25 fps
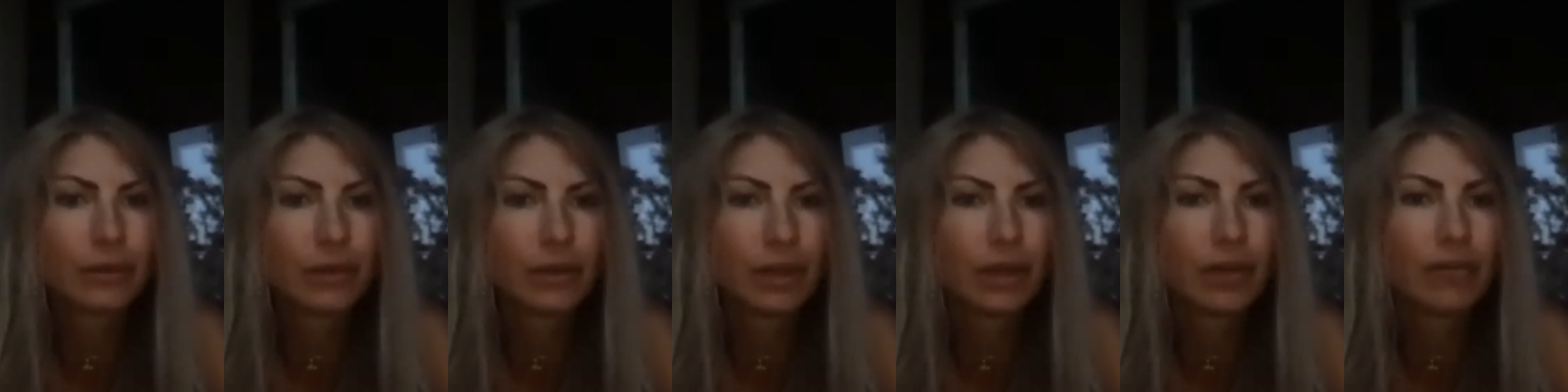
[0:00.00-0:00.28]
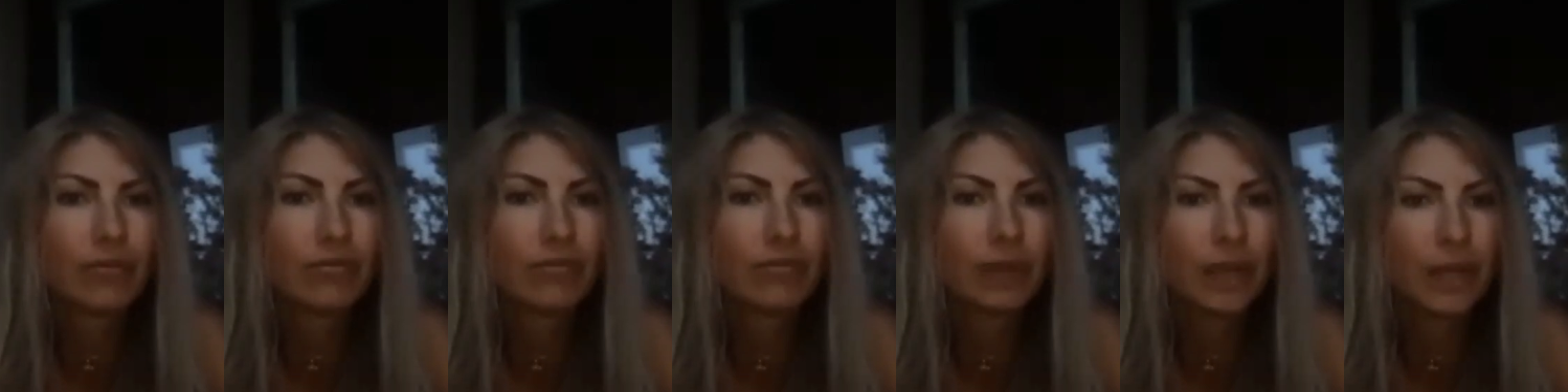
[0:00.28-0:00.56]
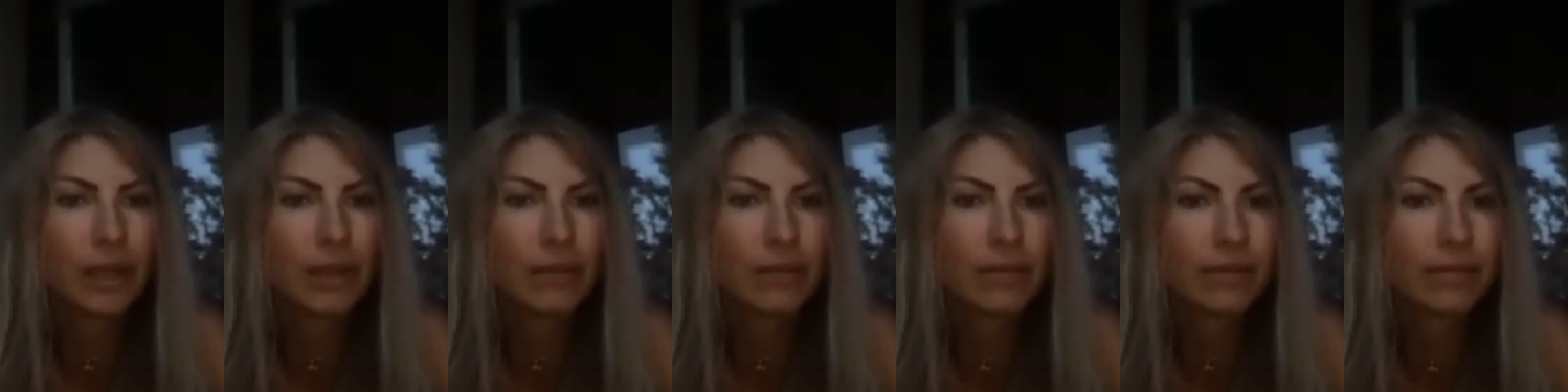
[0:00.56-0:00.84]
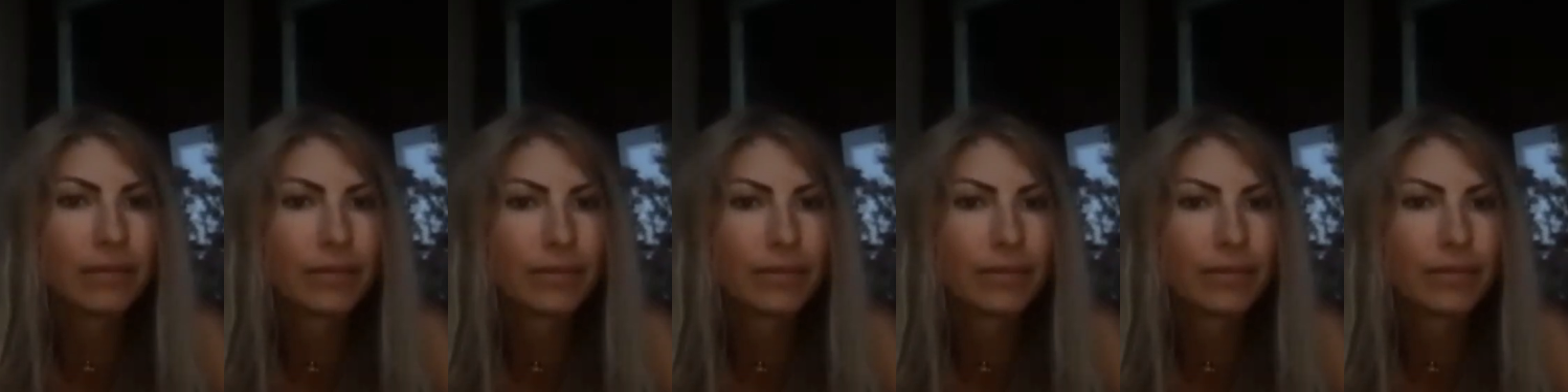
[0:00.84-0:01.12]
love me.
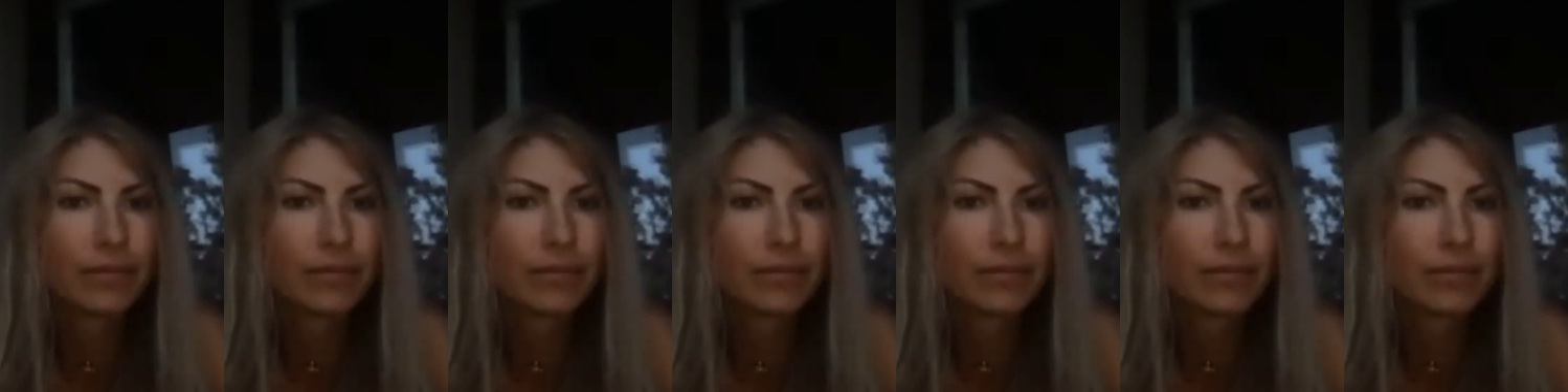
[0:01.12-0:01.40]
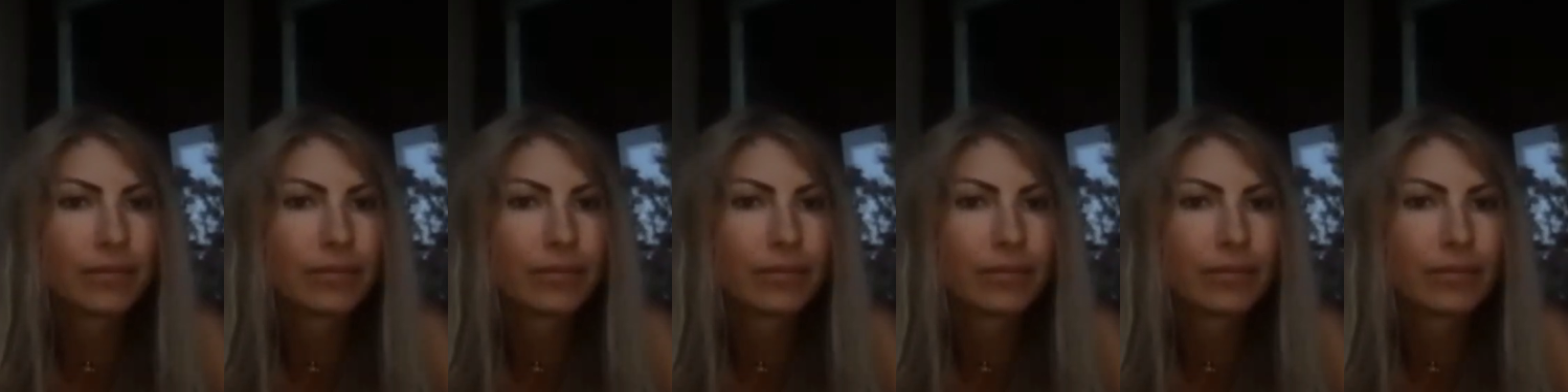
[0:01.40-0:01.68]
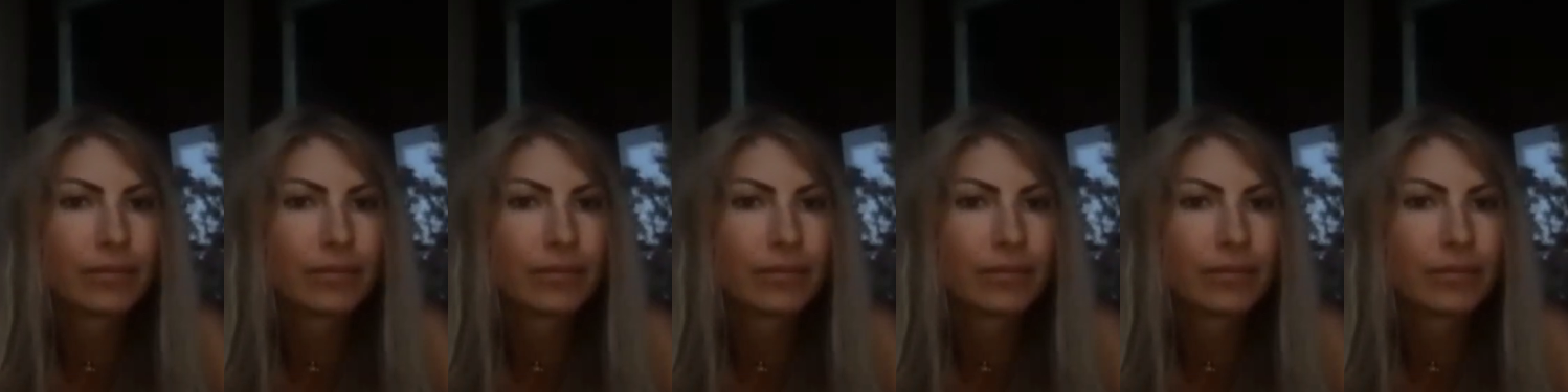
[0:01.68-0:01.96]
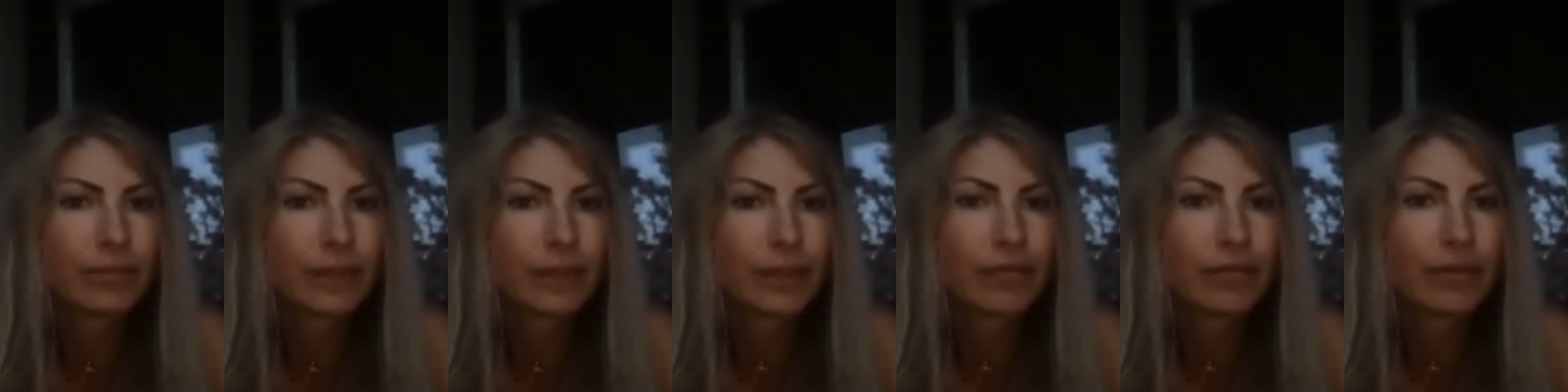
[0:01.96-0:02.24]

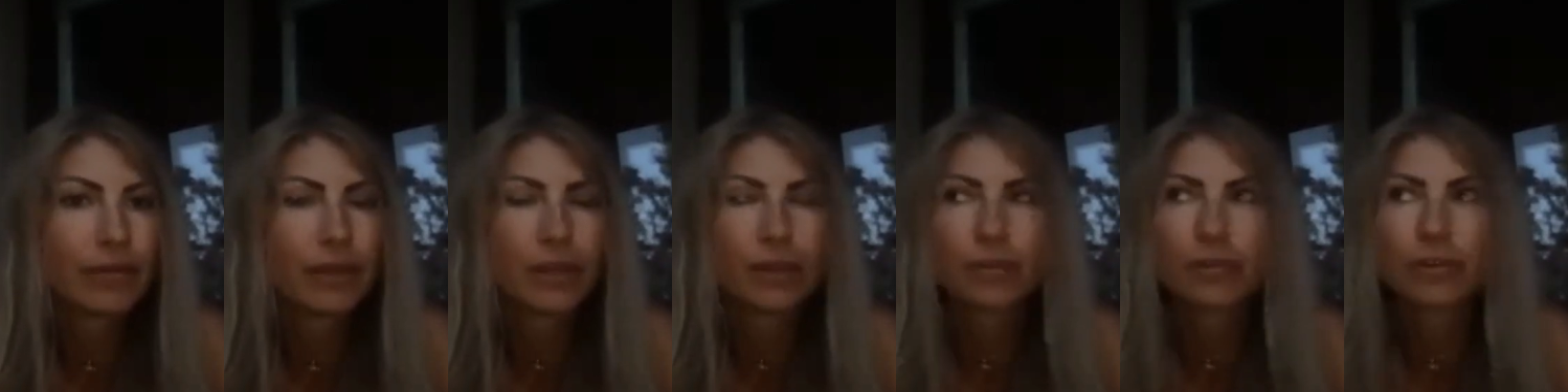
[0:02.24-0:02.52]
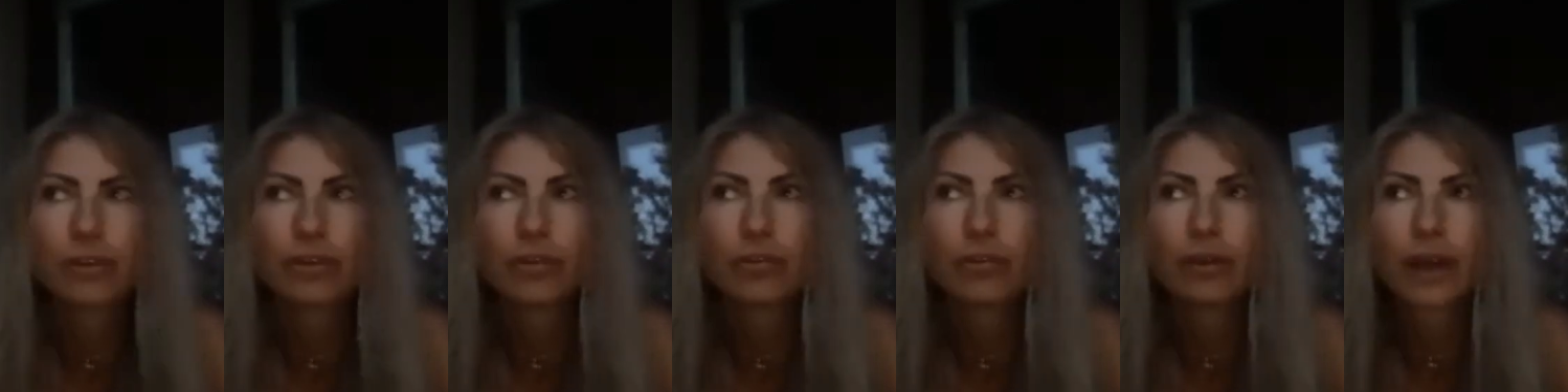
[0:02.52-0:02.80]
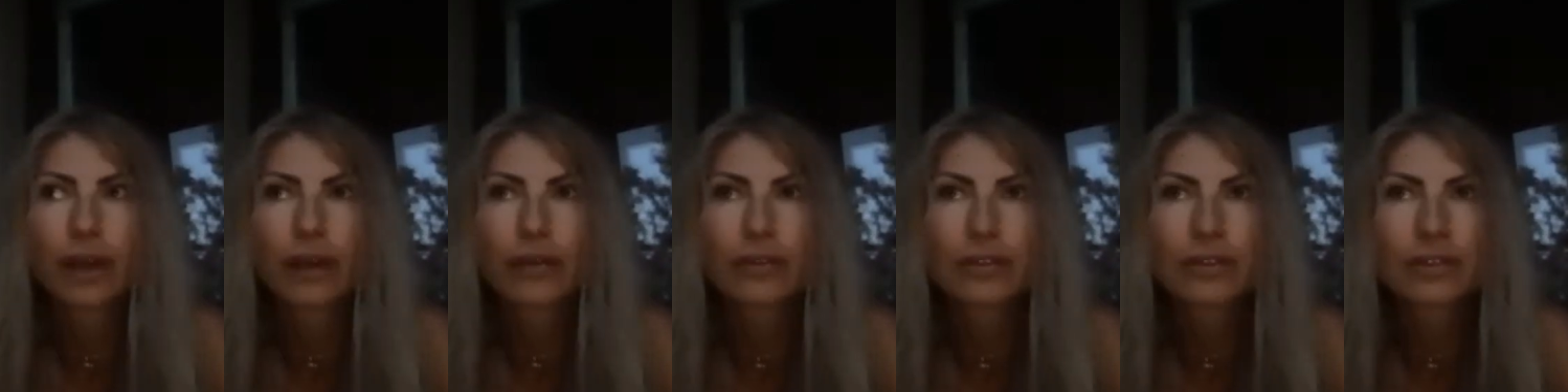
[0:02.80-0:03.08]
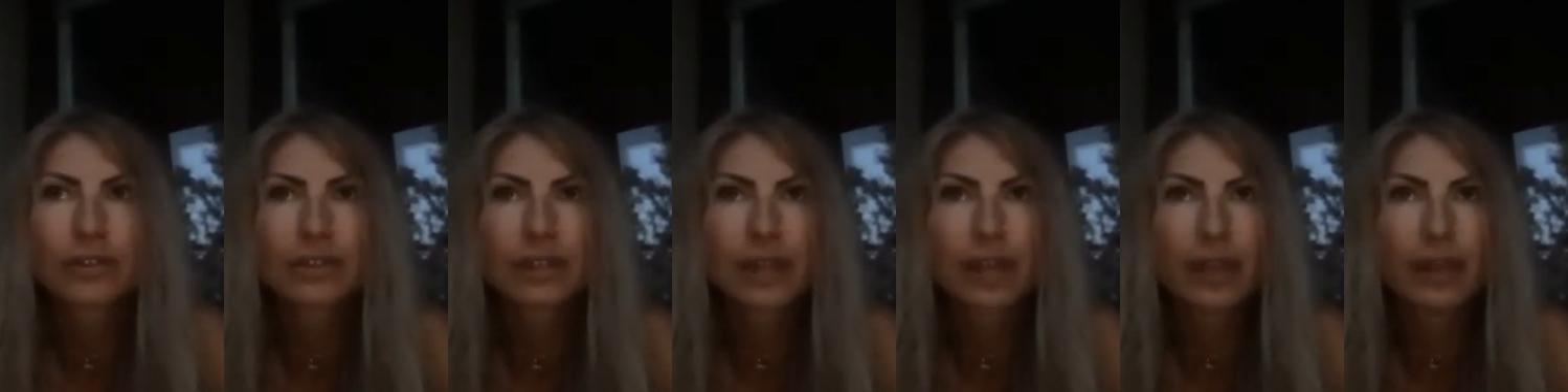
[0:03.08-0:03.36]
If I don't know how to
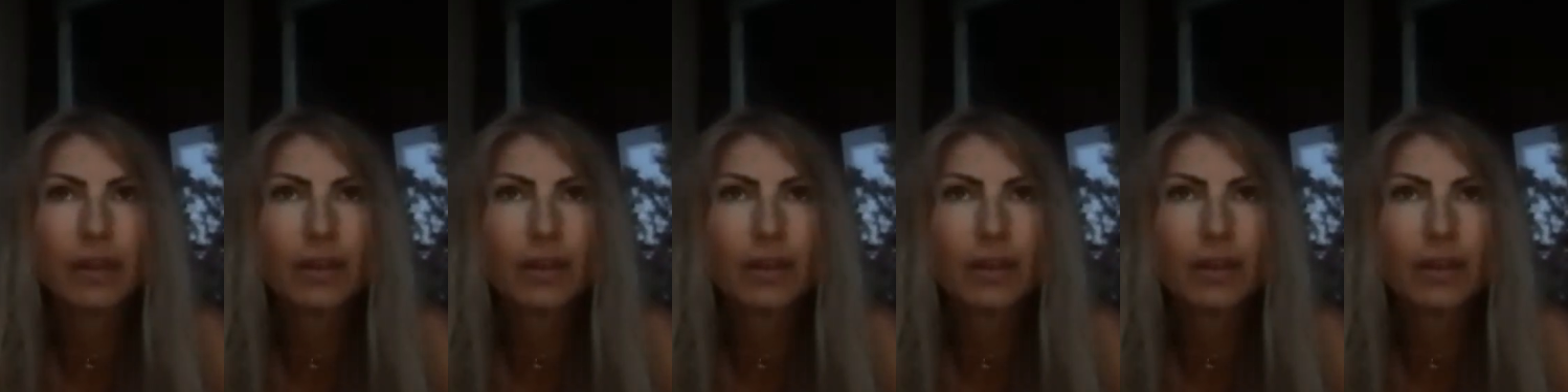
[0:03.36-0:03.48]
say